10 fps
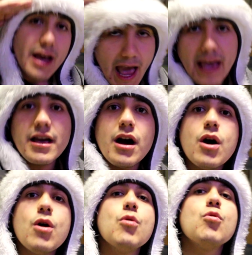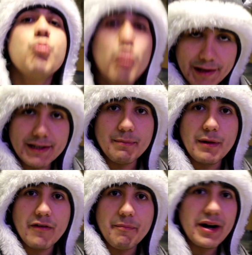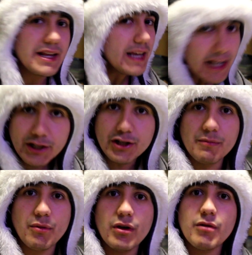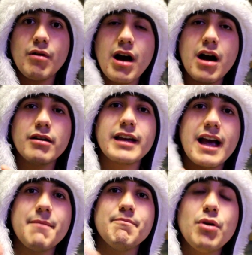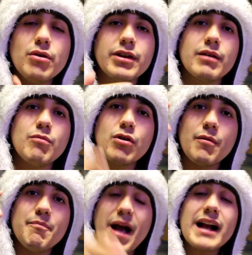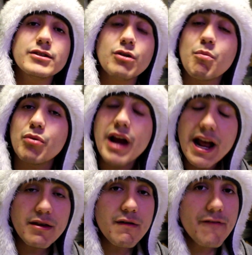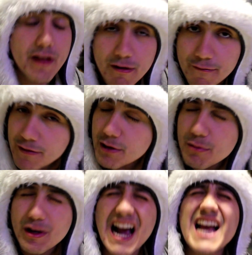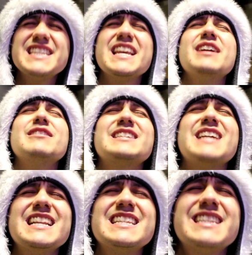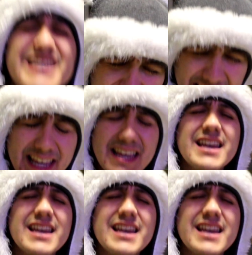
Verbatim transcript: Ayo, what is up everybody? It's your boy Wildcat Bold here. Welcome back to a brand new video for you guys here today.